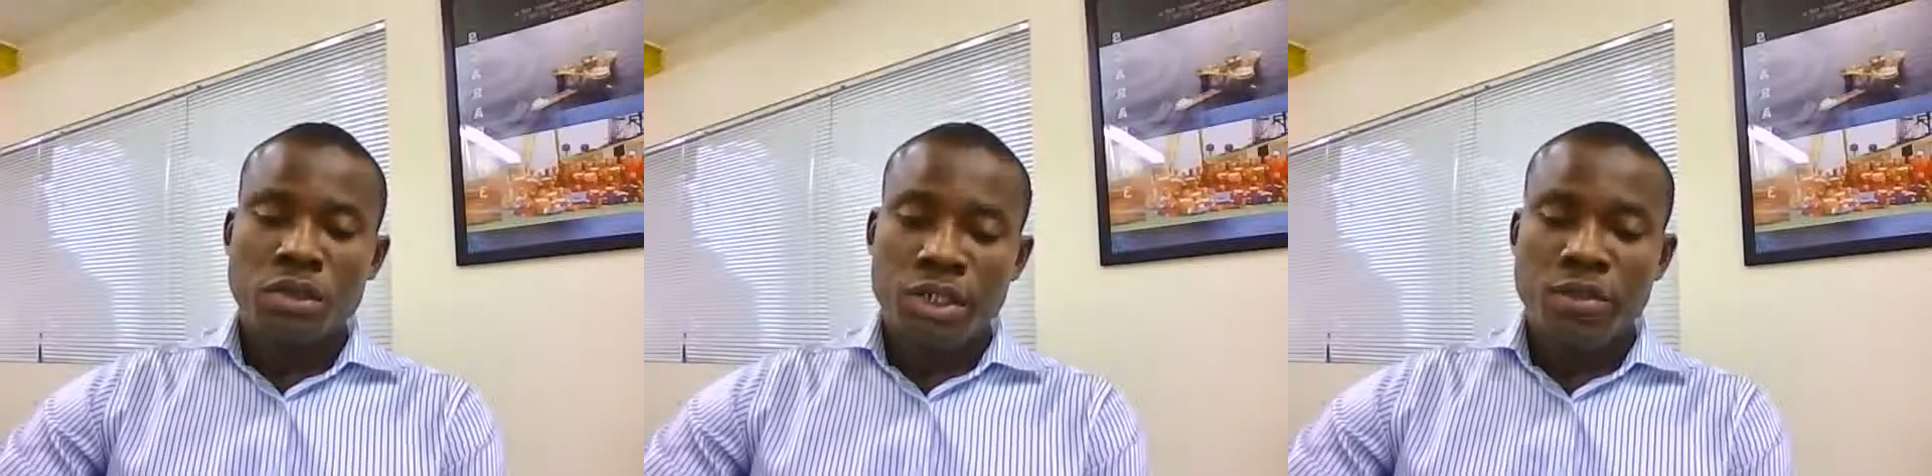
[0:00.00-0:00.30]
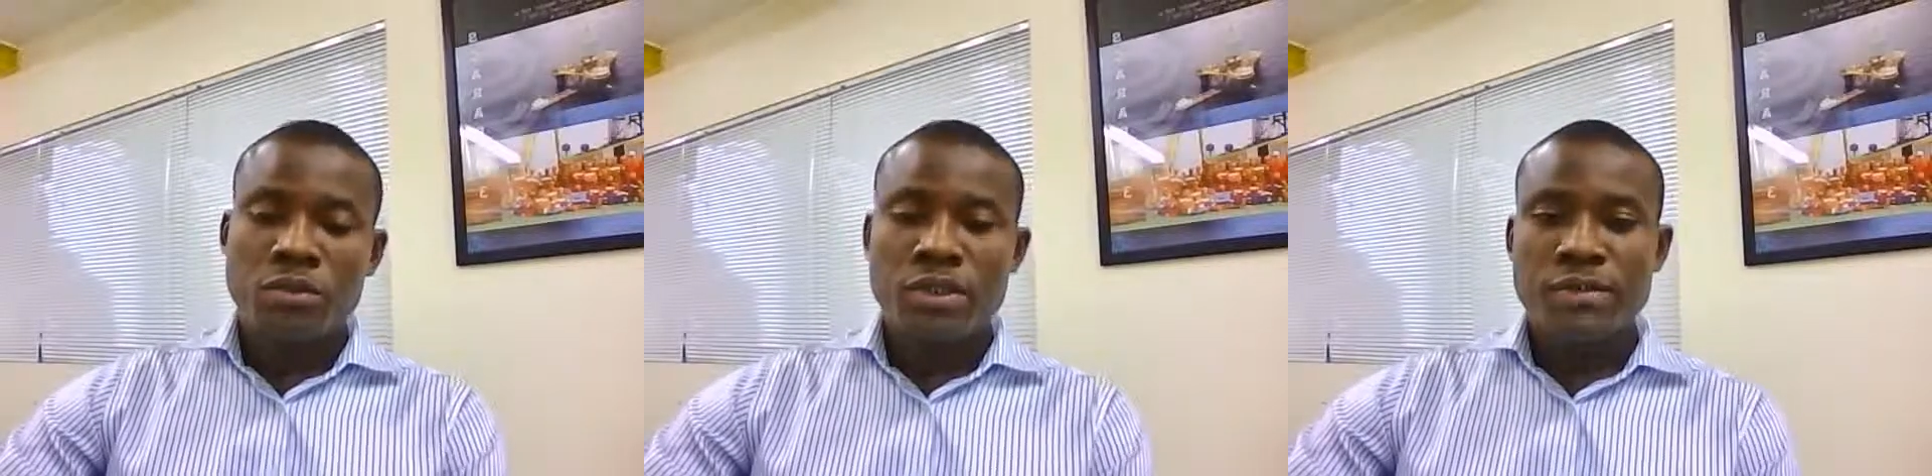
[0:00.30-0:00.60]
time,
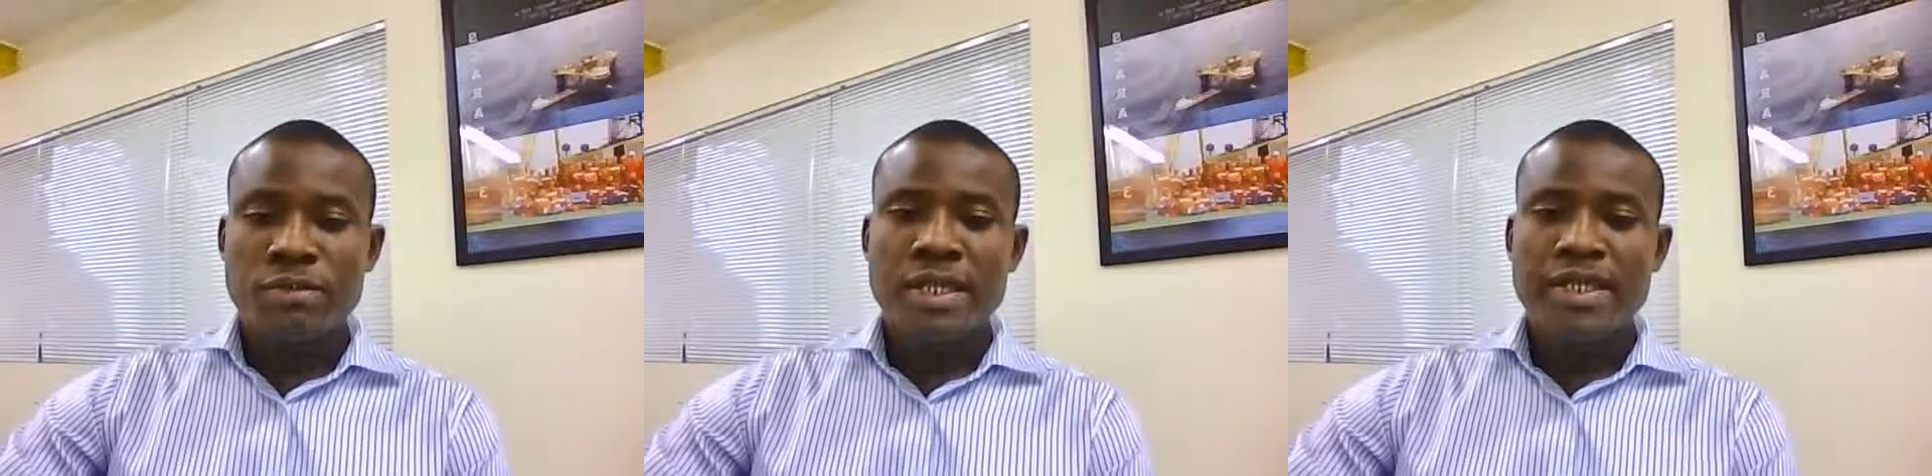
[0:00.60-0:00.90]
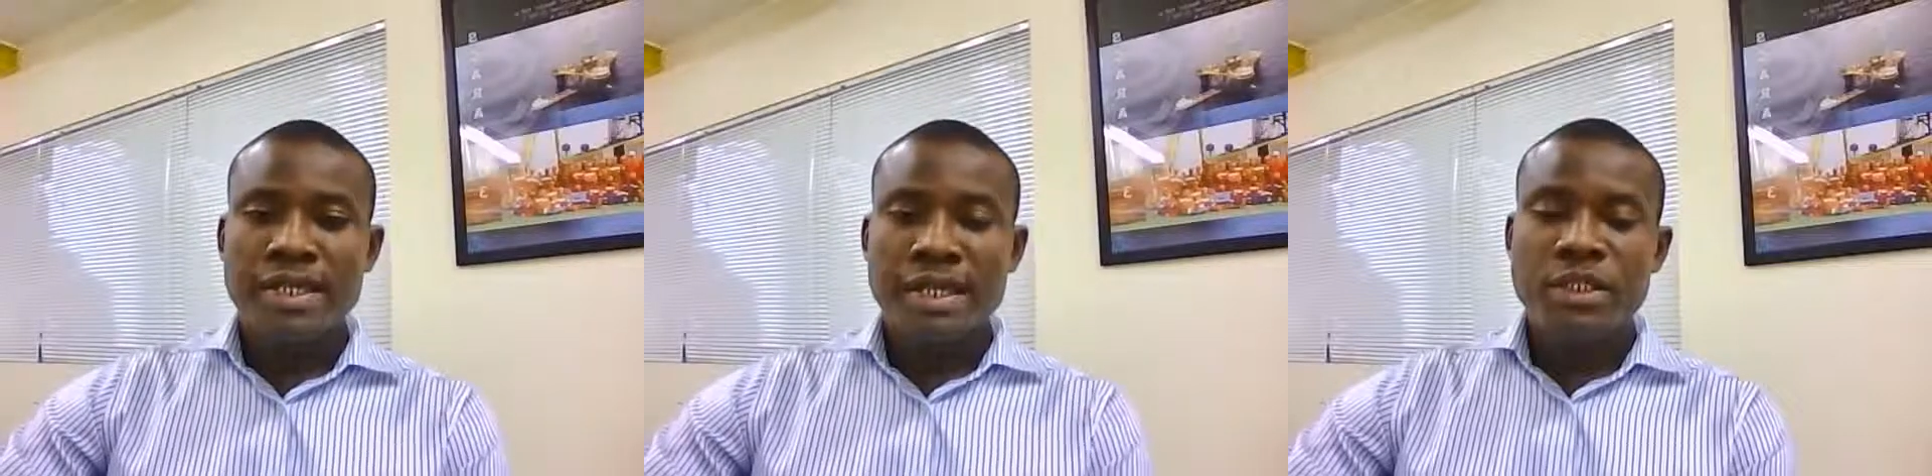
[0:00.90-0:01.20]
to
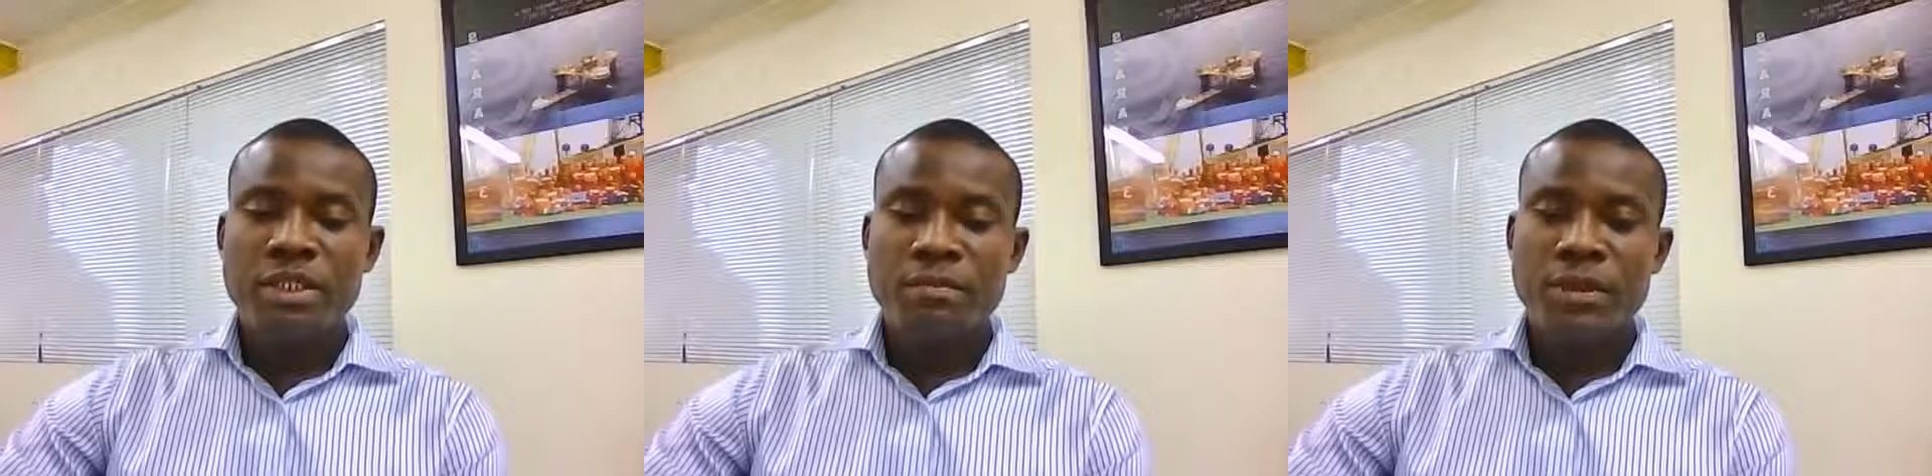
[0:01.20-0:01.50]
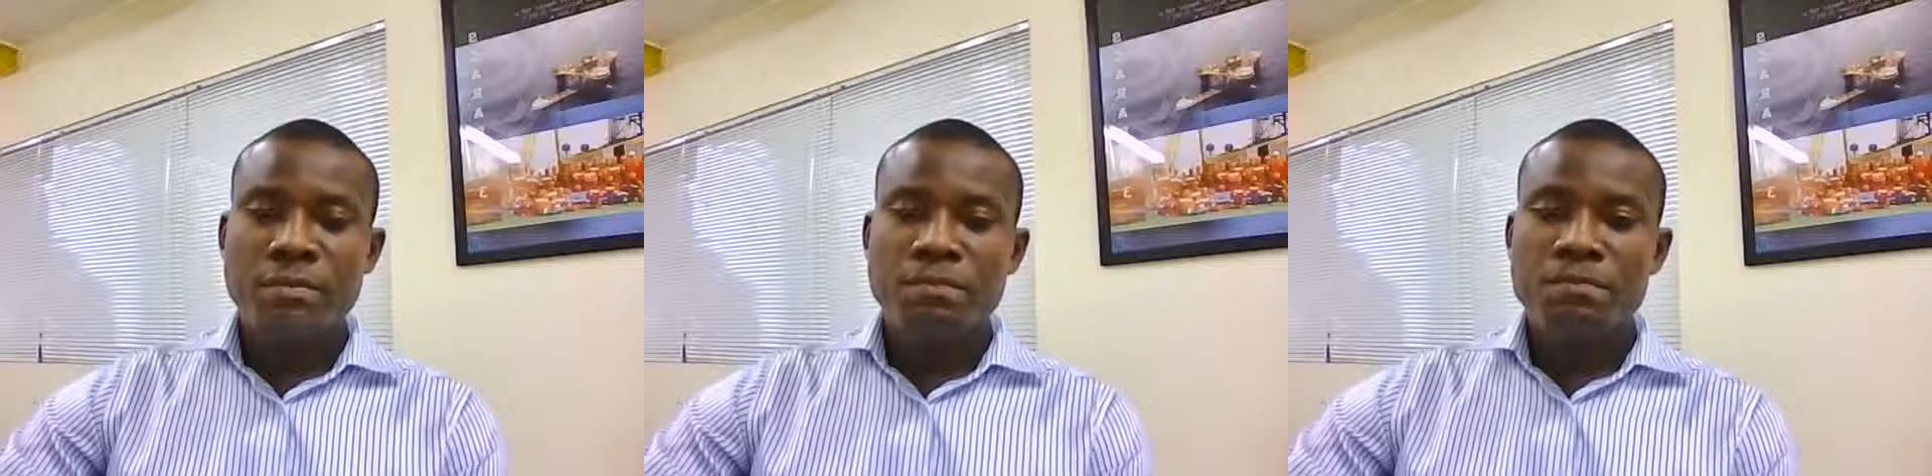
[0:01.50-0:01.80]
explain each of
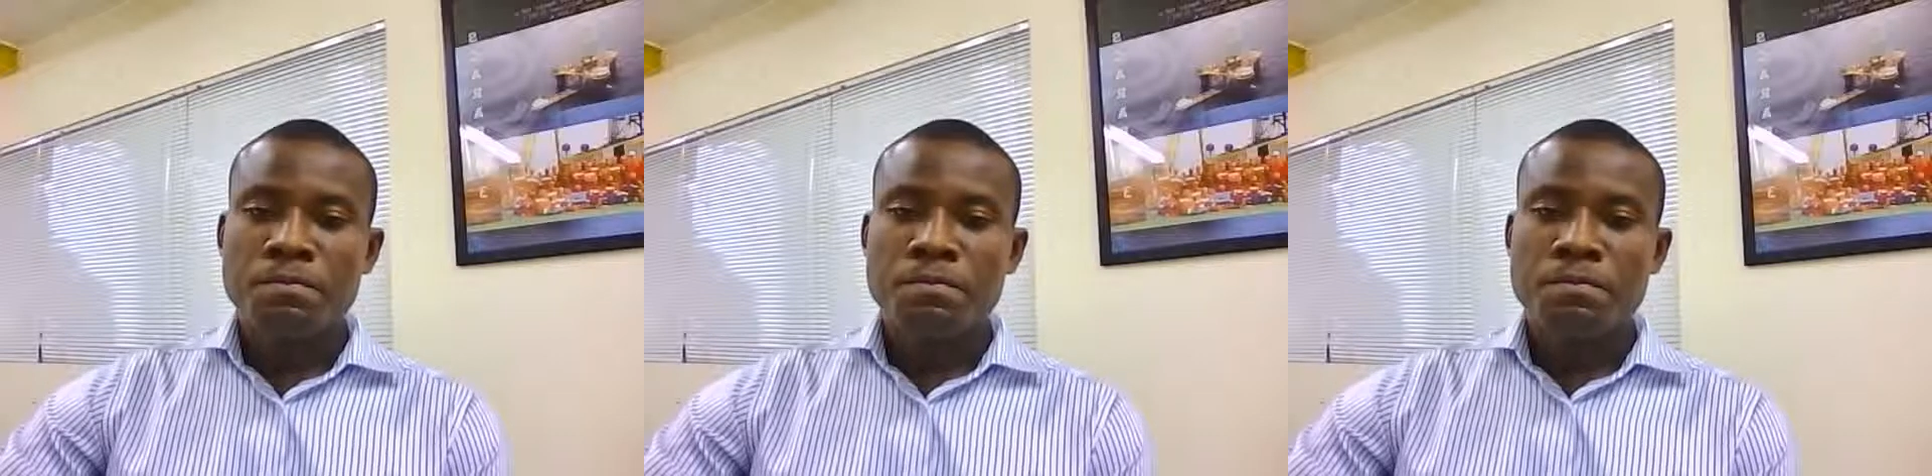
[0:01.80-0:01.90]
them